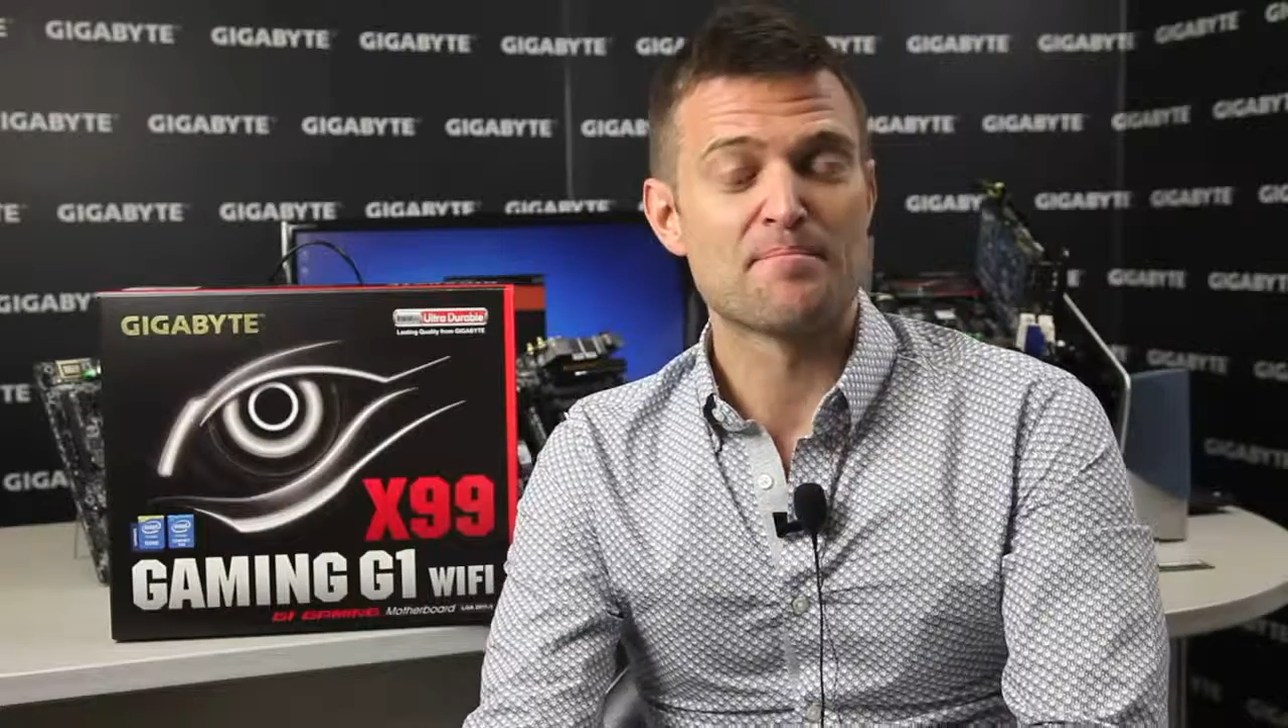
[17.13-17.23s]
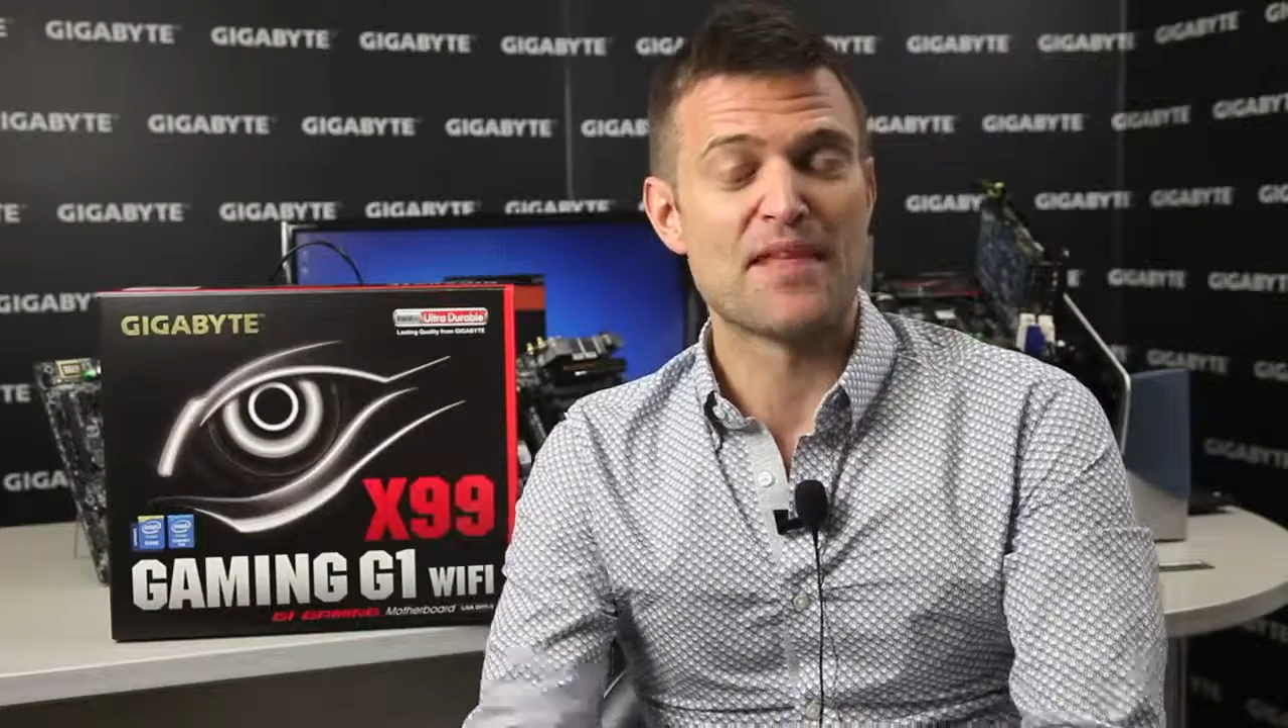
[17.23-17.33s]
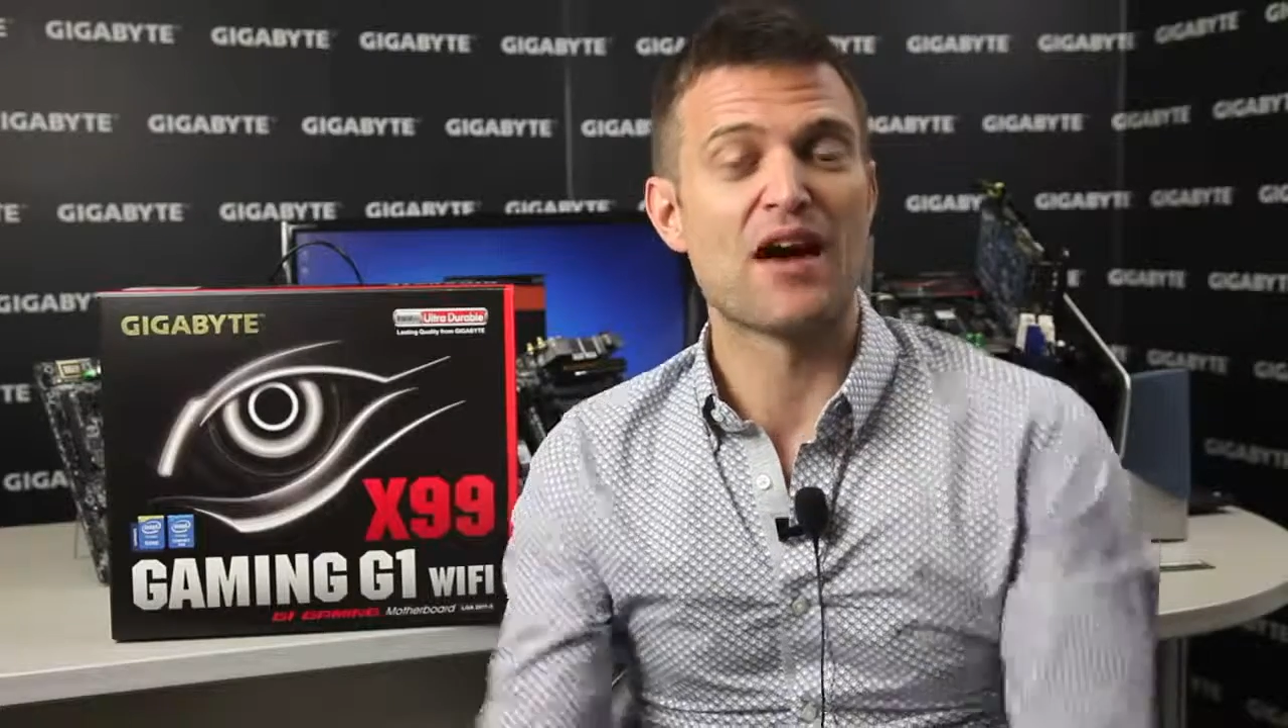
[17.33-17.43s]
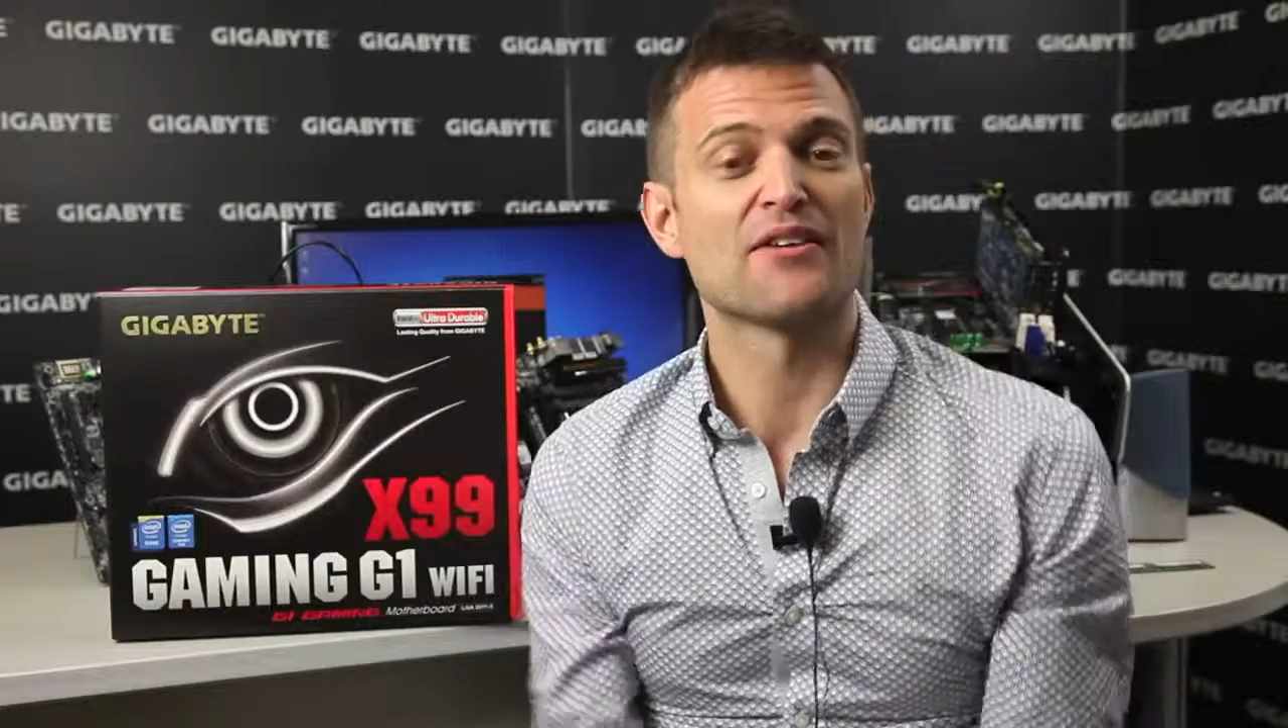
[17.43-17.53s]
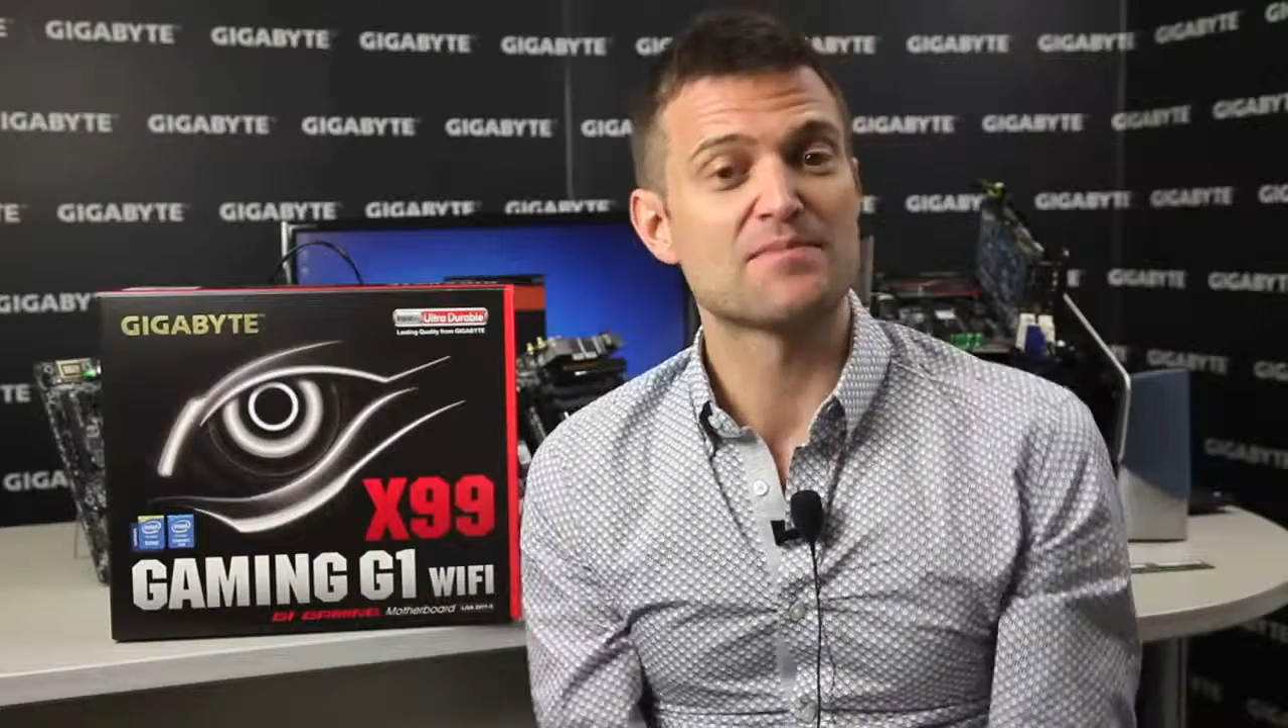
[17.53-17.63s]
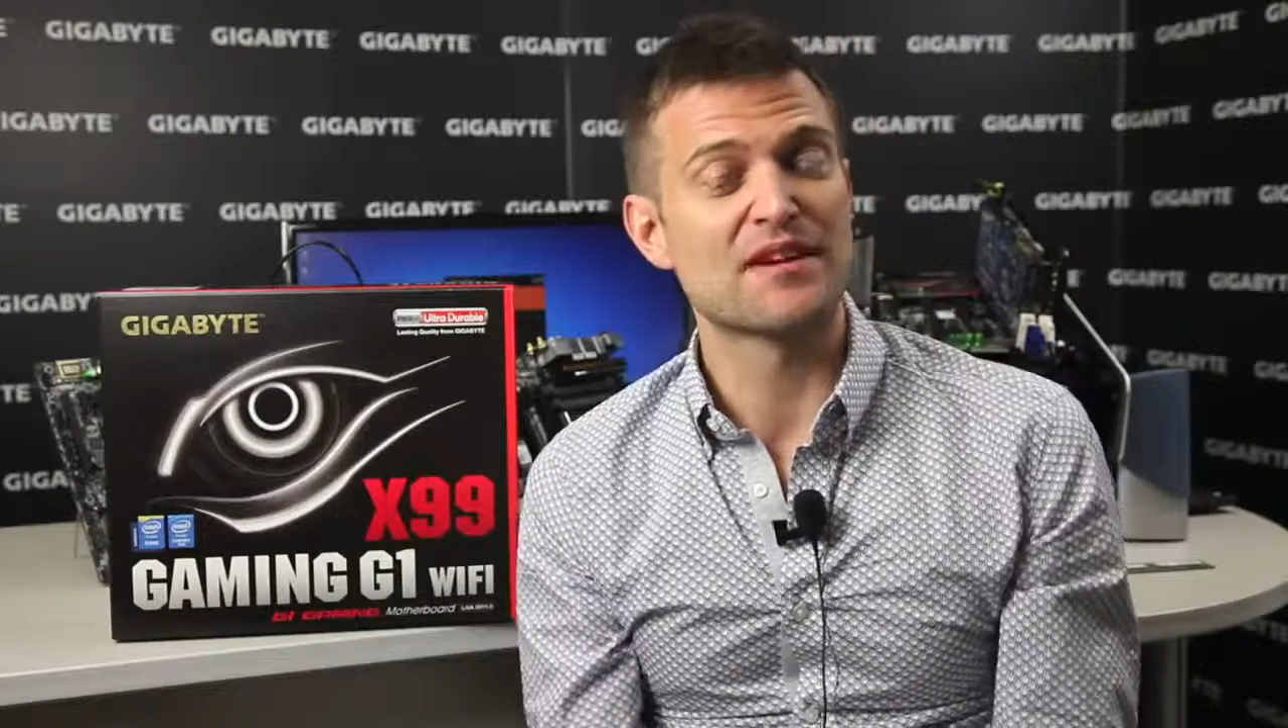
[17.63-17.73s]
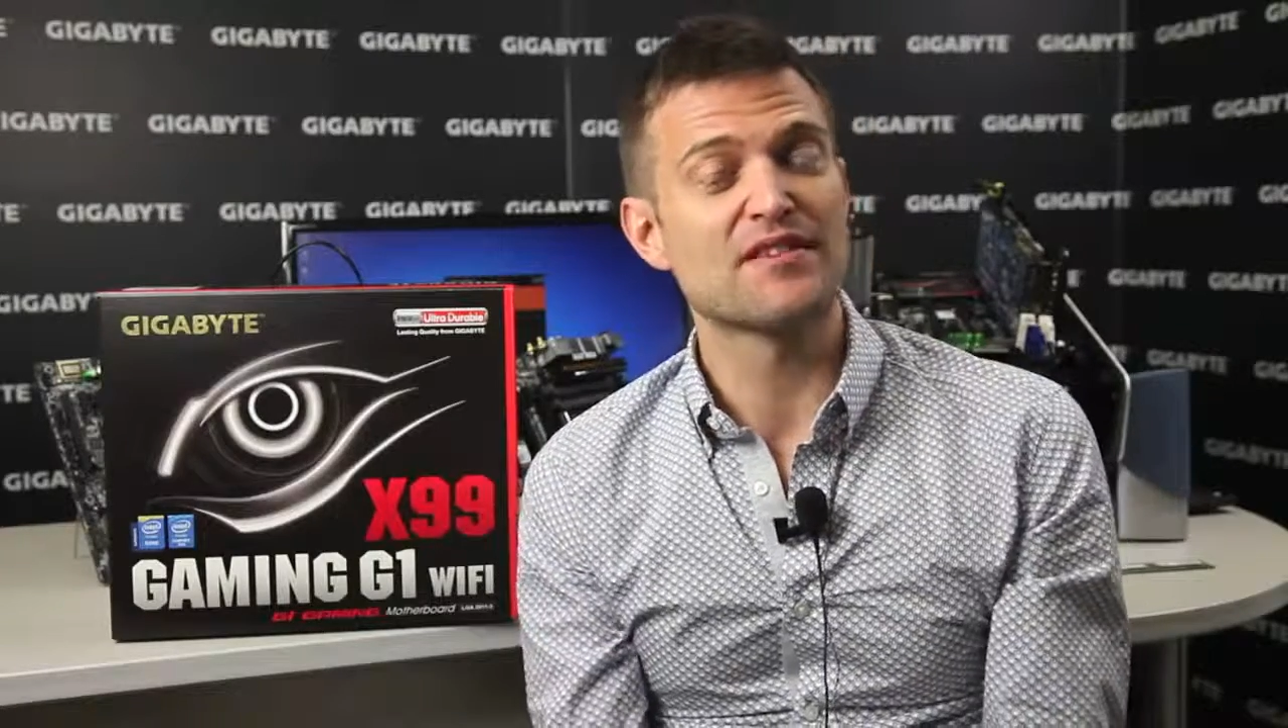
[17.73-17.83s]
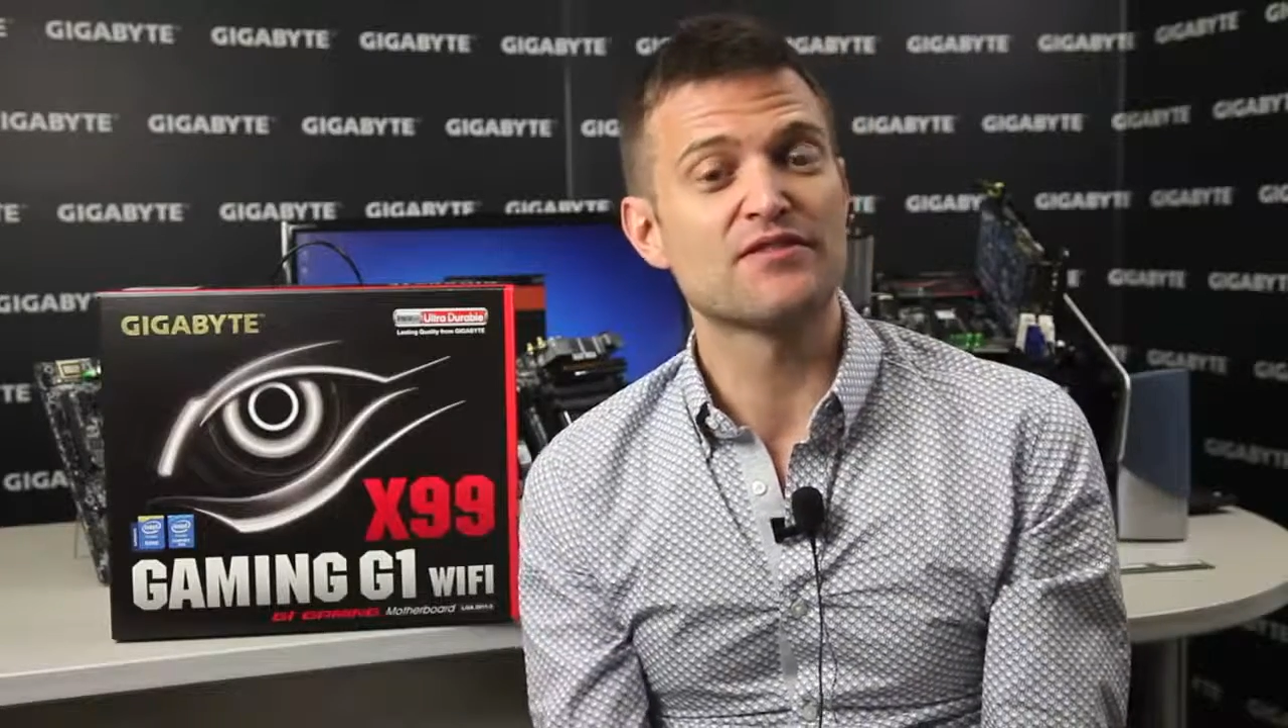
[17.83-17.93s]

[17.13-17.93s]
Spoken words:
Now, as many